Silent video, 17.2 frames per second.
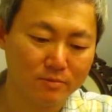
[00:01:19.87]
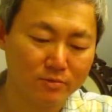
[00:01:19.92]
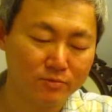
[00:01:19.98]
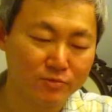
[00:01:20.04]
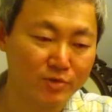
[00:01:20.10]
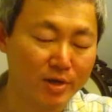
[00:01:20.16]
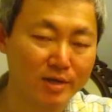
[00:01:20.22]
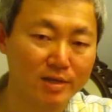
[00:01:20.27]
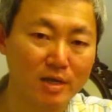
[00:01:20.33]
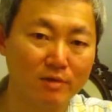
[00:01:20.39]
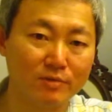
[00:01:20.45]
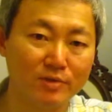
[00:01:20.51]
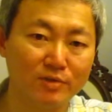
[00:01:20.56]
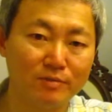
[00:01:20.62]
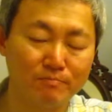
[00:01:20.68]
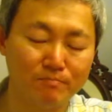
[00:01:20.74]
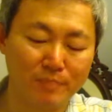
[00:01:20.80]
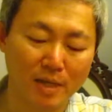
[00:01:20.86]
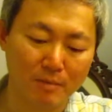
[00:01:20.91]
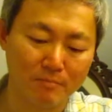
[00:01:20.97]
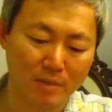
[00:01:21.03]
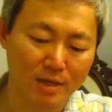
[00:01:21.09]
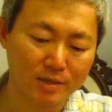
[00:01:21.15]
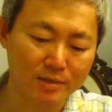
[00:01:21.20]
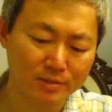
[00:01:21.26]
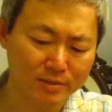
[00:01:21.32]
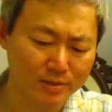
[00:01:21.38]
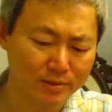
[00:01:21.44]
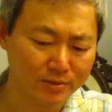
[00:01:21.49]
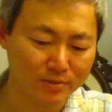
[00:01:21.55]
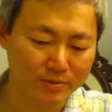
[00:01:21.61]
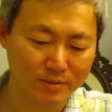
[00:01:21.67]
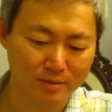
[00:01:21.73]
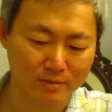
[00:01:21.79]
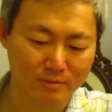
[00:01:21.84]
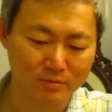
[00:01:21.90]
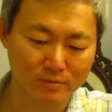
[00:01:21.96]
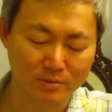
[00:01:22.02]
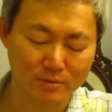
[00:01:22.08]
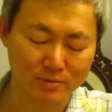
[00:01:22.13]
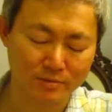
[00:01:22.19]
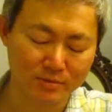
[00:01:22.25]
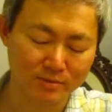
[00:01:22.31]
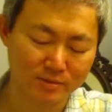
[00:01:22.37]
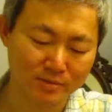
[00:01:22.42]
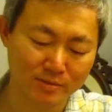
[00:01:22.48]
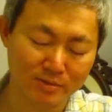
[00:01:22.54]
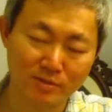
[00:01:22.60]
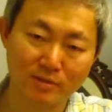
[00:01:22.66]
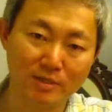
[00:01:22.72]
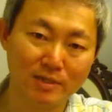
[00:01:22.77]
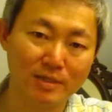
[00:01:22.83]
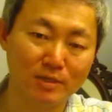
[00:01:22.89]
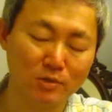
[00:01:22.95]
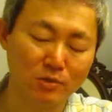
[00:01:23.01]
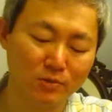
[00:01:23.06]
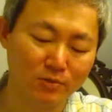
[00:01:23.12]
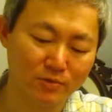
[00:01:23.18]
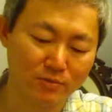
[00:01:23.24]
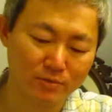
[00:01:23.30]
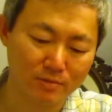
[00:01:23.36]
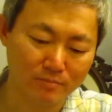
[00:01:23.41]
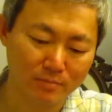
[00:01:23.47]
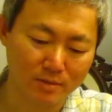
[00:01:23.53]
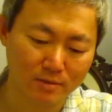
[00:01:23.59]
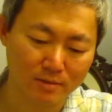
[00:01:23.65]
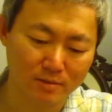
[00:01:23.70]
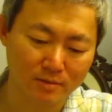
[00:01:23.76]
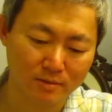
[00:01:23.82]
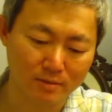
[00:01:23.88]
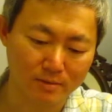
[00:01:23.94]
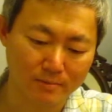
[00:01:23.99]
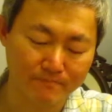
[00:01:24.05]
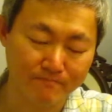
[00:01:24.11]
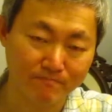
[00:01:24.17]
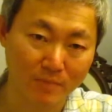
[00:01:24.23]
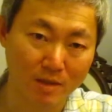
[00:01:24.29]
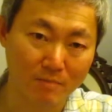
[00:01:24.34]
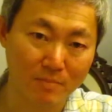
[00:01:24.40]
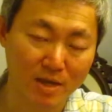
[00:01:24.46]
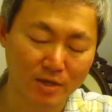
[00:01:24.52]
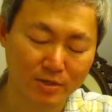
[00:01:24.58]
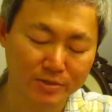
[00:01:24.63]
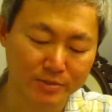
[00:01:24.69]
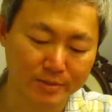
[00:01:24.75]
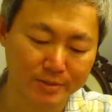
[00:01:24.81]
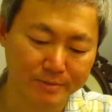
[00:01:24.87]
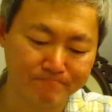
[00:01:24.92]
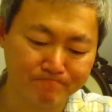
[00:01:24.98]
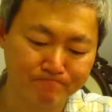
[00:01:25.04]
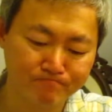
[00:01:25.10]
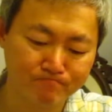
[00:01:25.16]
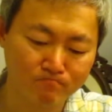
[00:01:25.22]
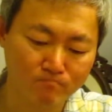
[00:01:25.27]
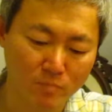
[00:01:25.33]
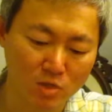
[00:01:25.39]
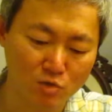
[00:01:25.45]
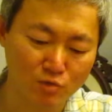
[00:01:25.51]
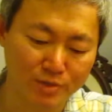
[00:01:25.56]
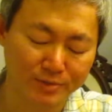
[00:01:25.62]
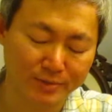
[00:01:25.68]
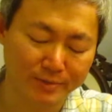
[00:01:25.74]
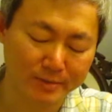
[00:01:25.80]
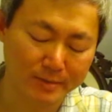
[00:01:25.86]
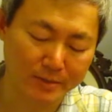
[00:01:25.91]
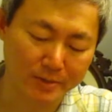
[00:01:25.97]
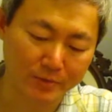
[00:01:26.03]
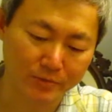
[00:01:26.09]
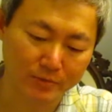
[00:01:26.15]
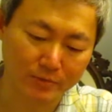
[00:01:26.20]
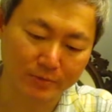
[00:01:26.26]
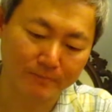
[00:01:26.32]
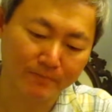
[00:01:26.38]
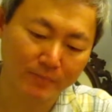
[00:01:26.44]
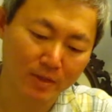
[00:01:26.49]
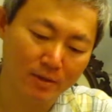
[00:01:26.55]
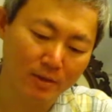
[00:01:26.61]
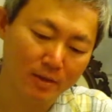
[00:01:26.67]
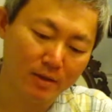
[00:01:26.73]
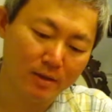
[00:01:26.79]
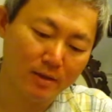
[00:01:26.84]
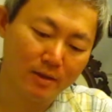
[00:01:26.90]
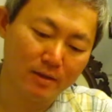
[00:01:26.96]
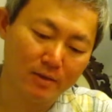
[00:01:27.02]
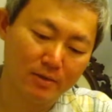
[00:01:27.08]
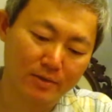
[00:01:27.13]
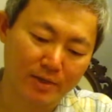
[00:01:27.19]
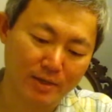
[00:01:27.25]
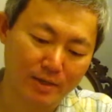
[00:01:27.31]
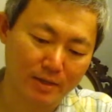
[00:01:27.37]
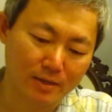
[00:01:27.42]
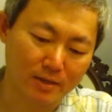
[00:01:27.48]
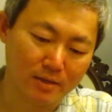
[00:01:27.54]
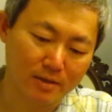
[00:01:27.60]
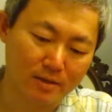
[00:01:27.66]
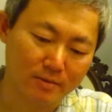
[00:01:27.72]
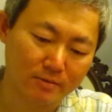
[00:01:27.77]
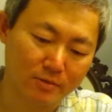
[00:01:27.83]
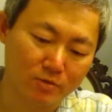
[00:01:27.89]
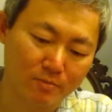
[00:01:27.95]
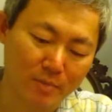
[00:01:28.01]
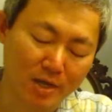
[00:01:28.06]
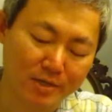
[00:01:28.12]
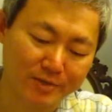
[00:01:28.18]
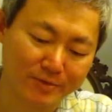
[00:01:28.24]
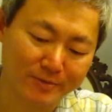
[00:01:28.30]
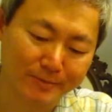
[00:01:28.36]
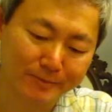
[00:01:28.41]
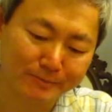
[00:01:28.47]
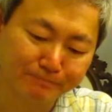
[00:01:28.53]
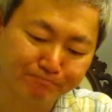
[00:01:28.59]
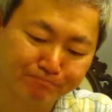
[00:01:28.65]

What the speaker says: track down these black marketeers and was stealing goods from the MASH unit. So, okay, To Markets.